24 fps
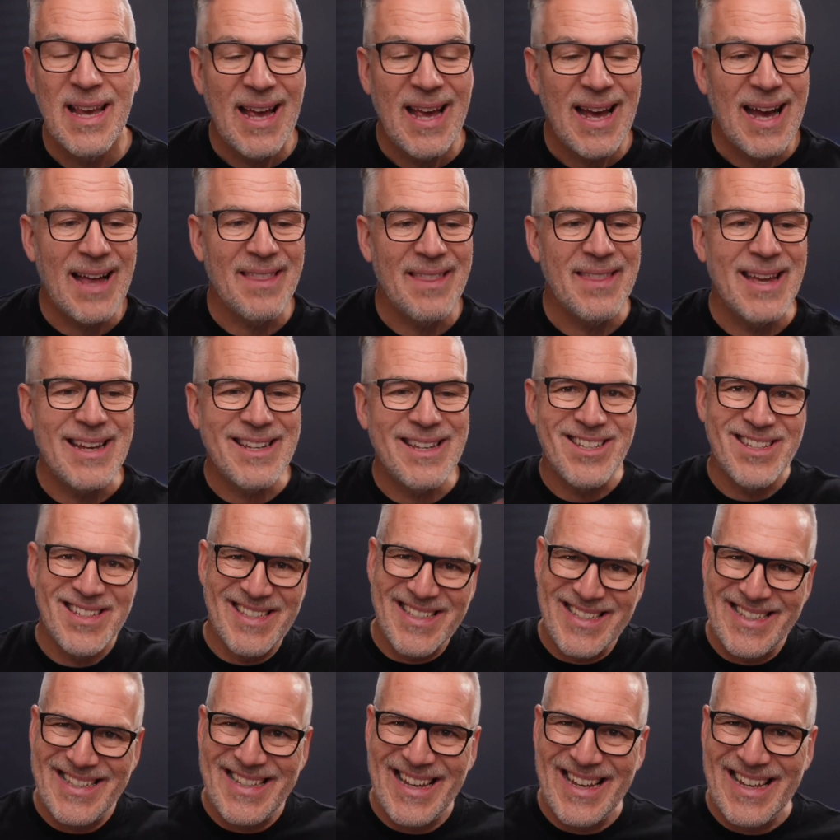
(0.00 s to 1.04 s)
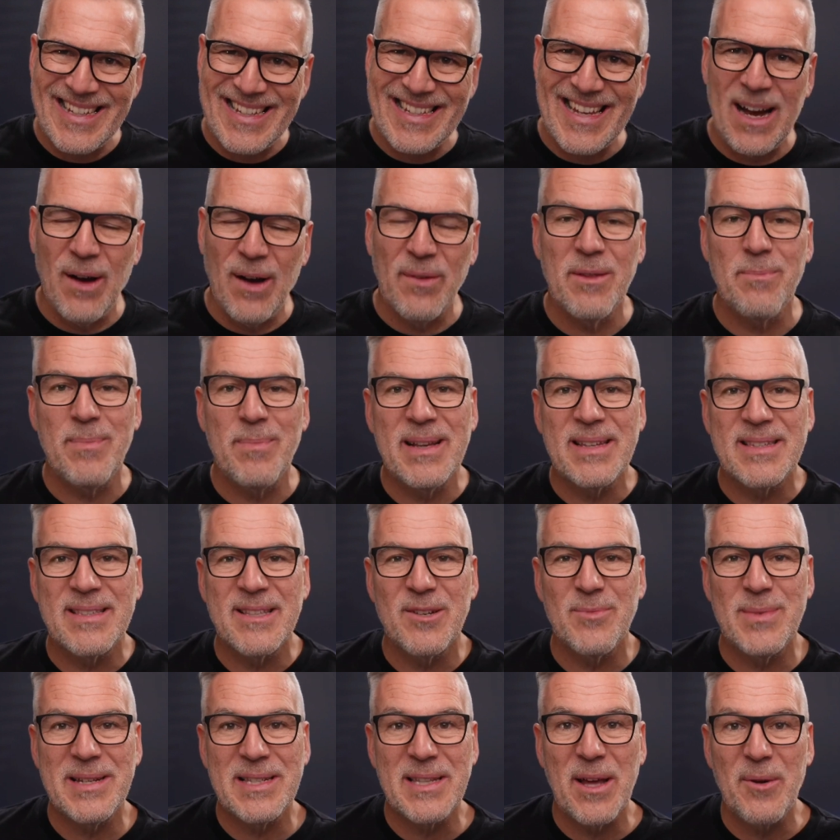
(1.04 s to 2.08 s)
and then just delete out the bits
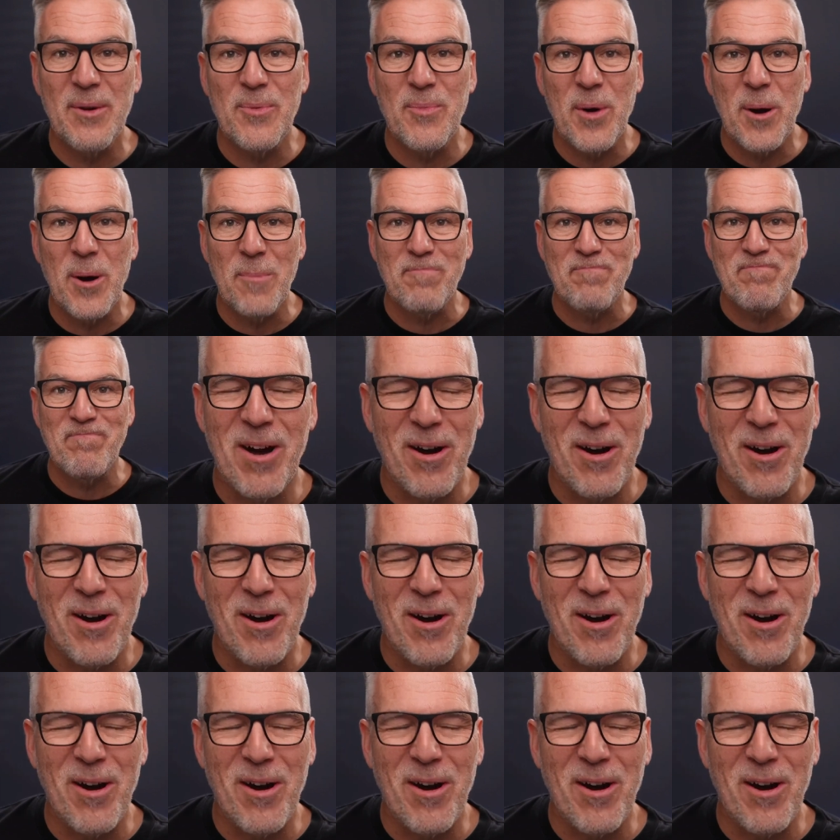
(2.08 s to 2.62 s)
that we don't want.